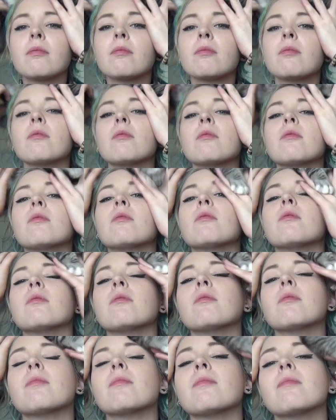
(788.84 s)

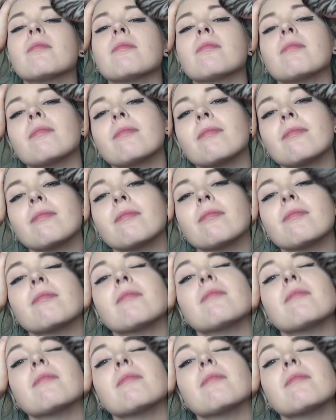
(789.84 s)
[no speech]